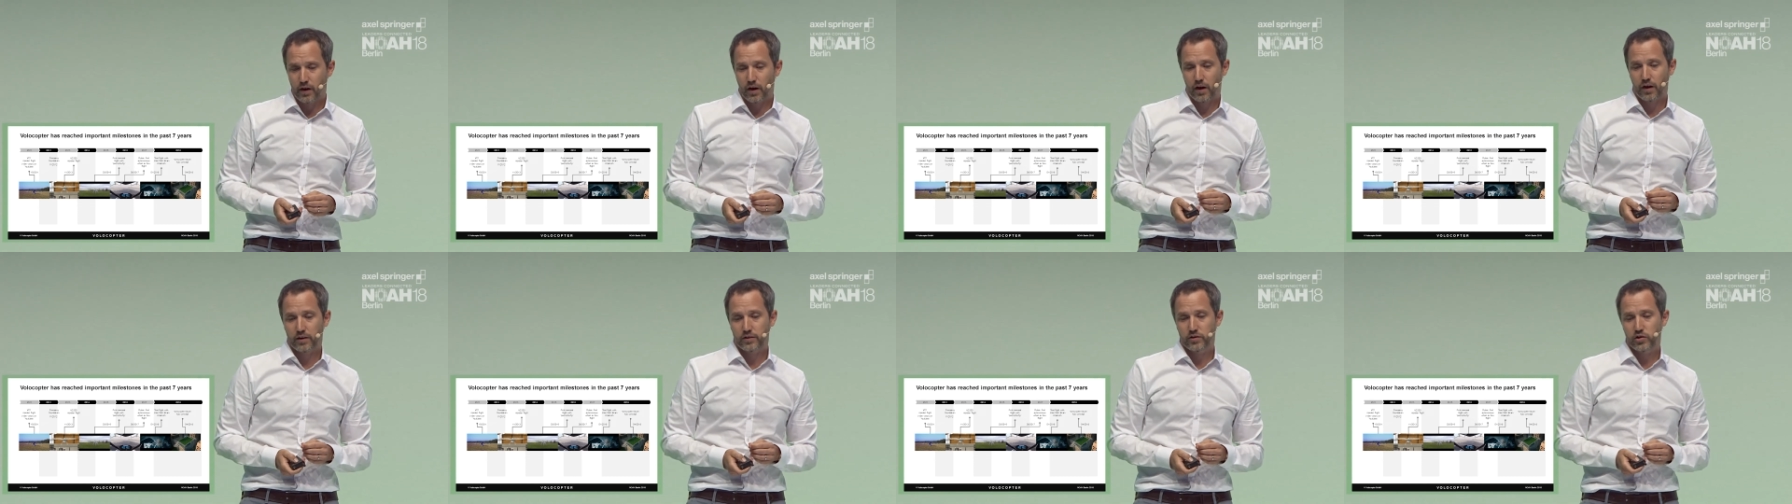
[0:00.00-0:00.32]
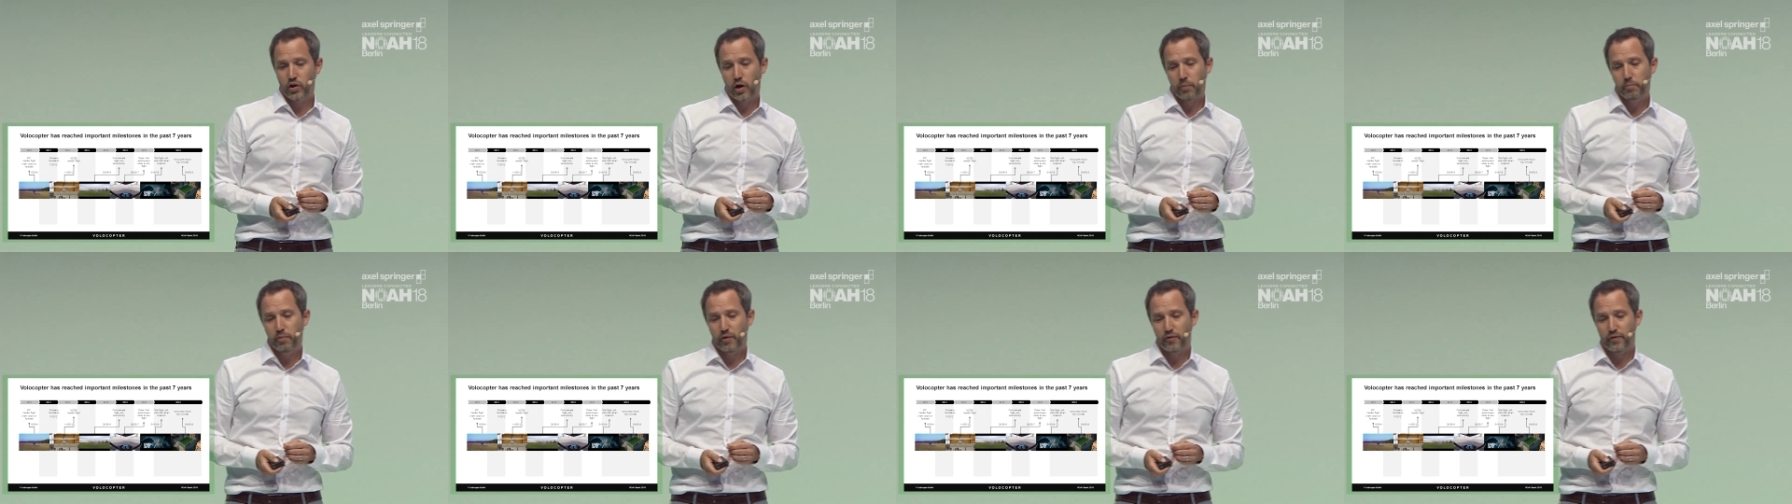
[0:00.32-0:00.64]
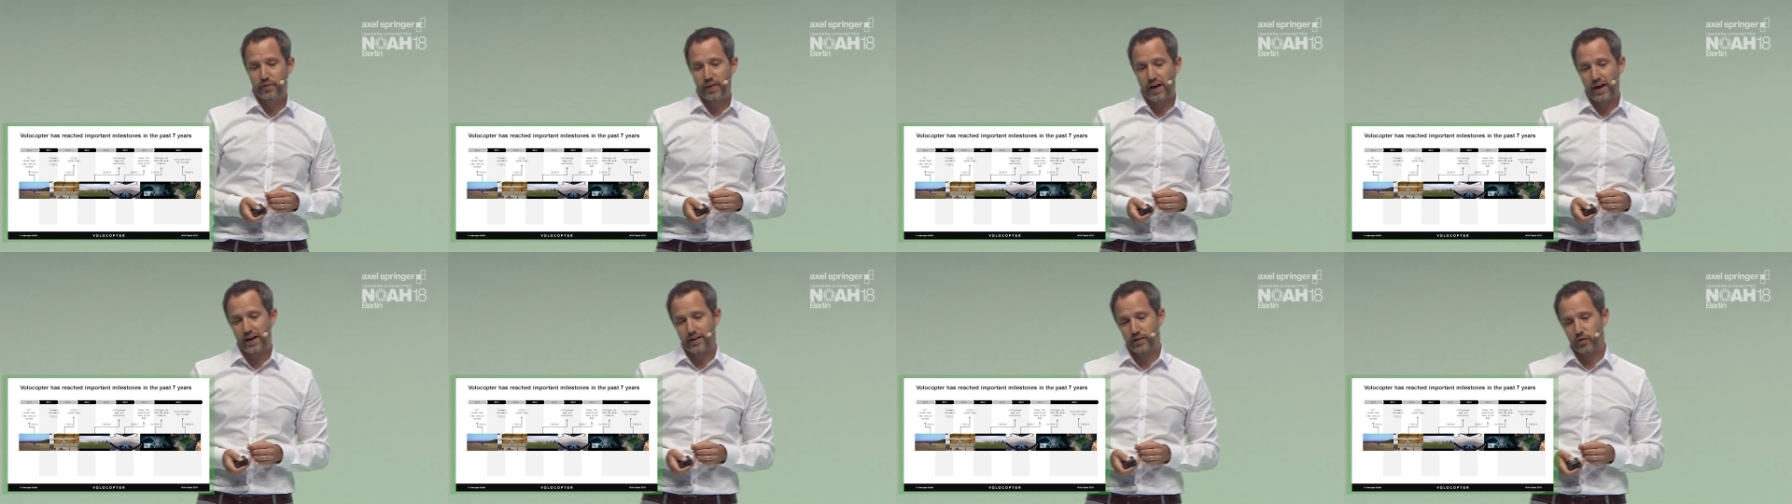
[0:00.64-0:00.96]
On top of
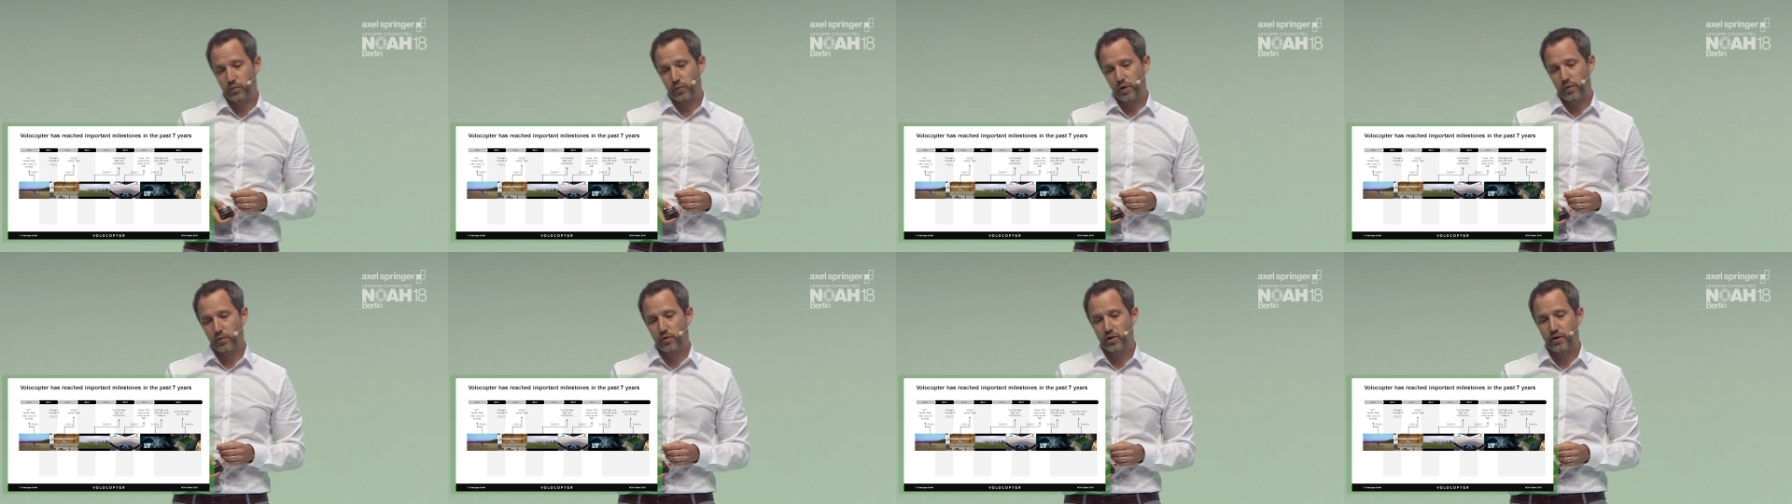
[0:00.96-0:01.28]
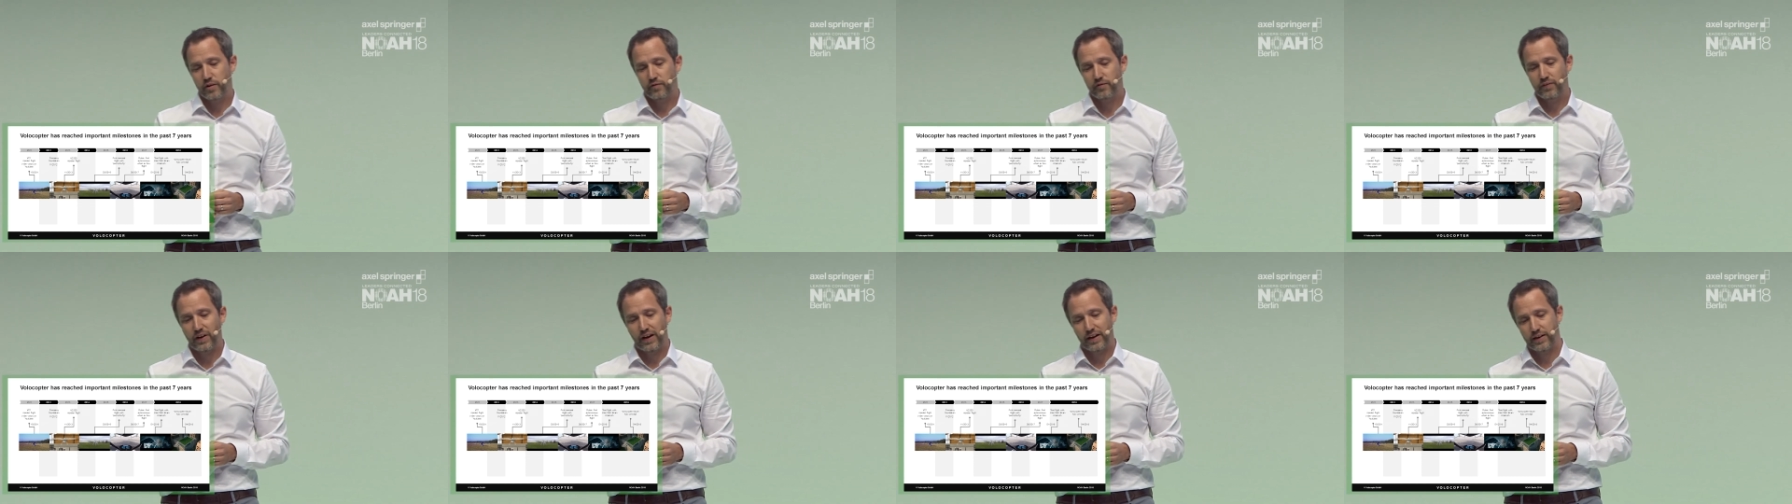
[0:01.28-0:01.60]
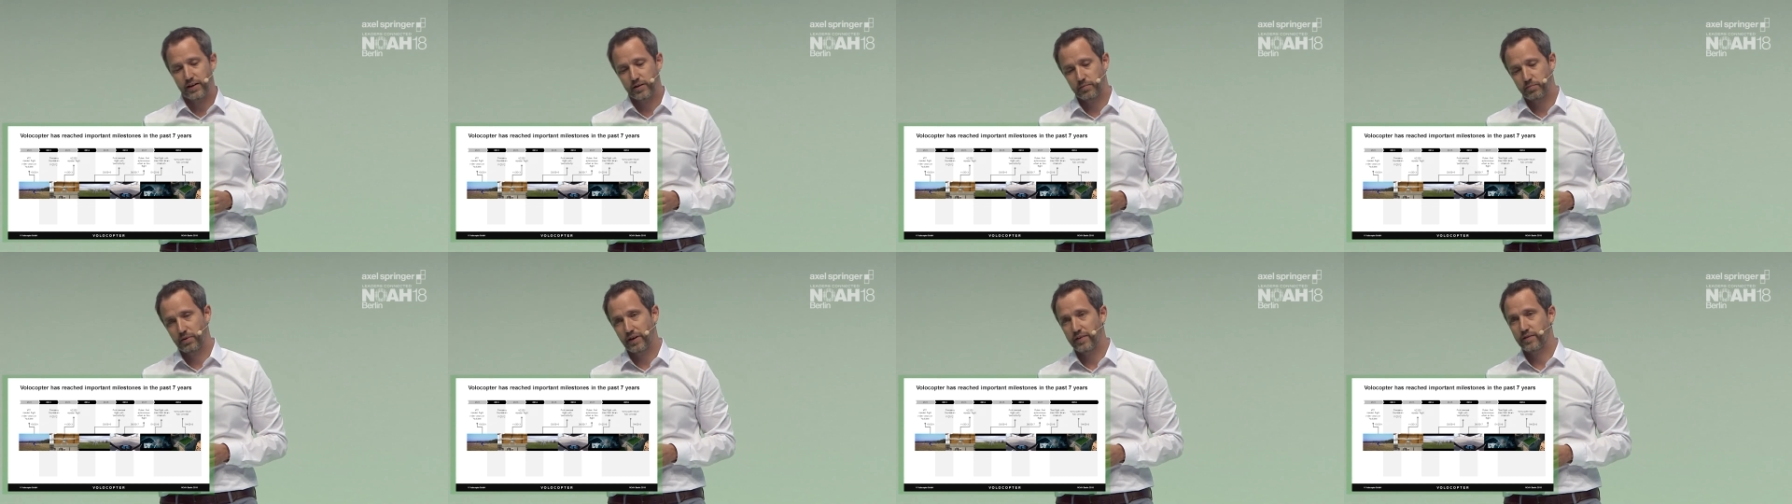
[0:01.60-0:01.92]
that, we were
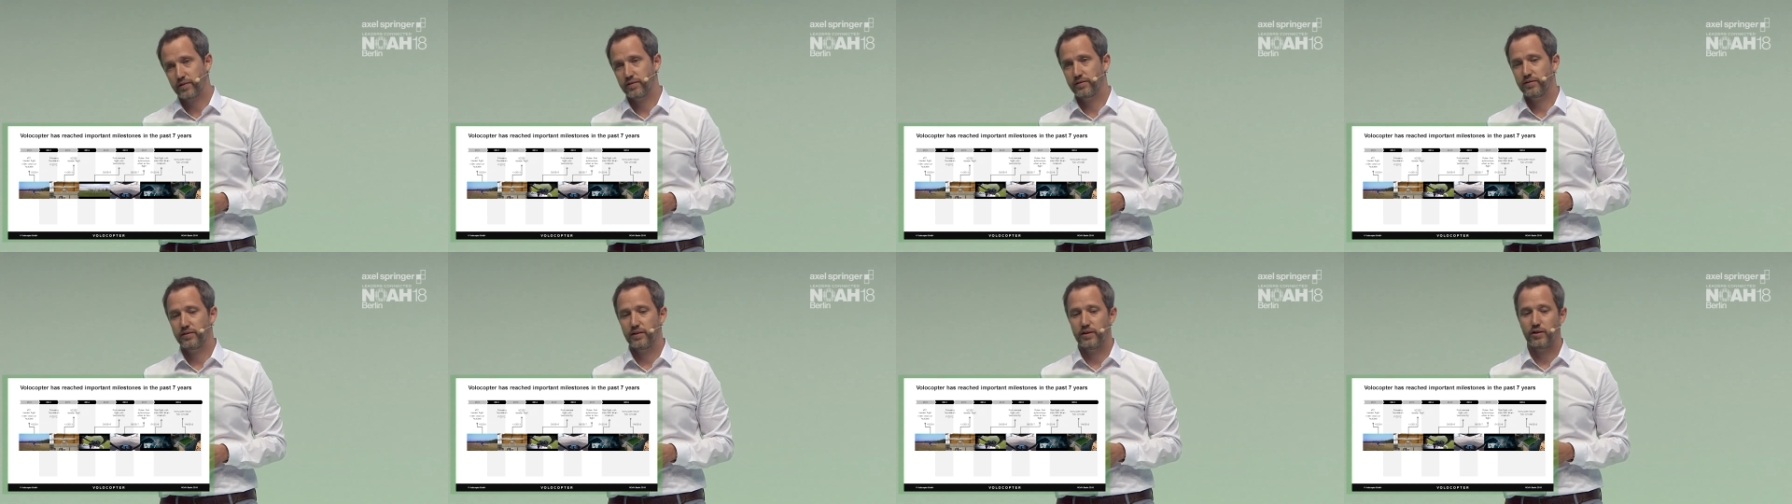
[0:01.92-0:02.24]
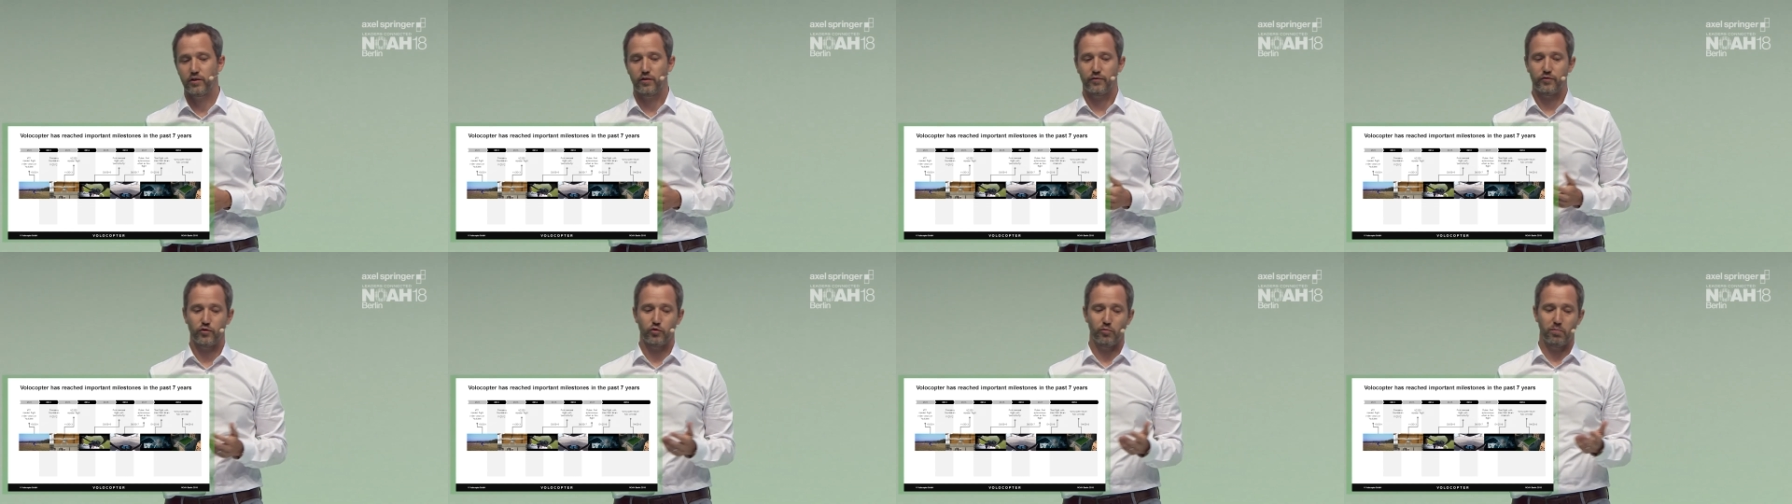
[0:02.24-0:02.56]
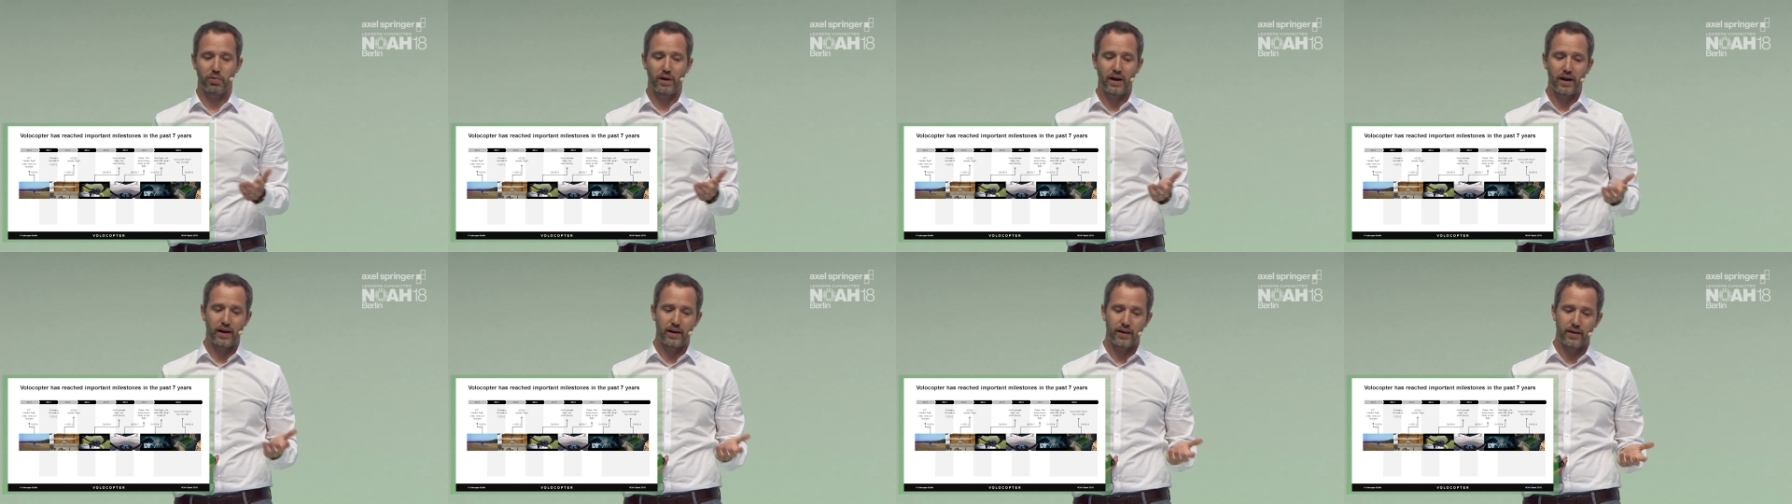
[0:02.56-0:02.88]
invited by the city of
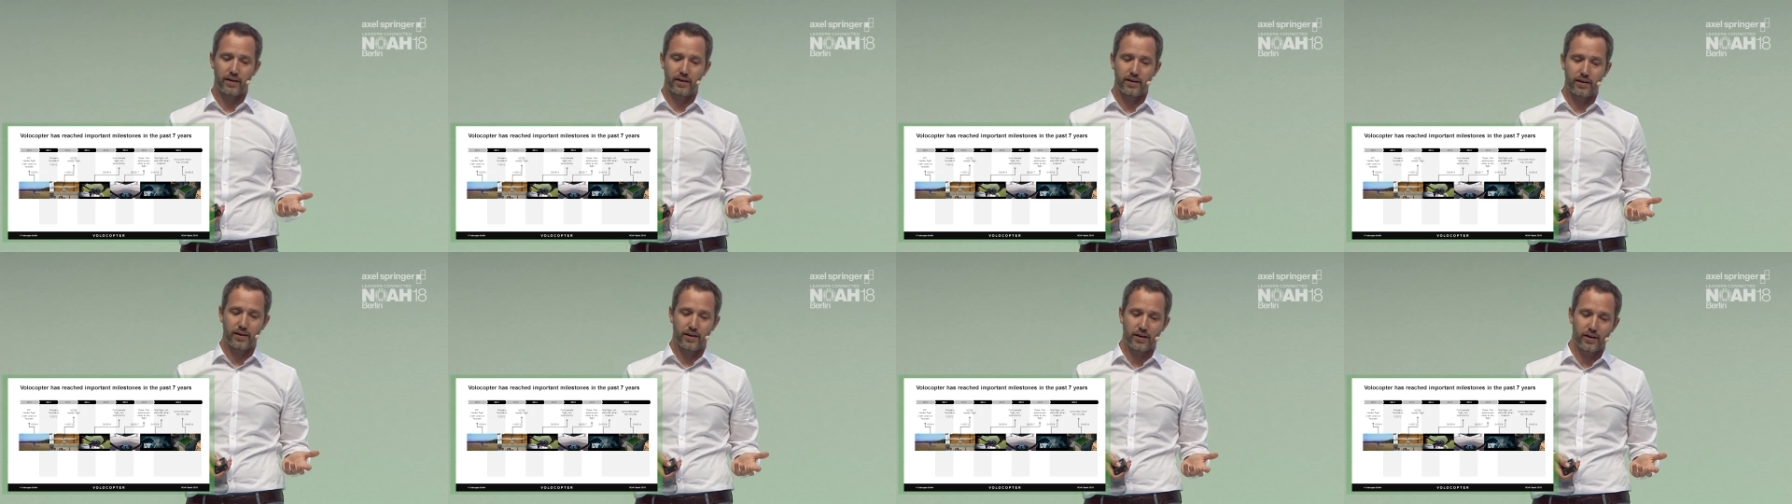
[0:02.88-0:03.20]
Dubai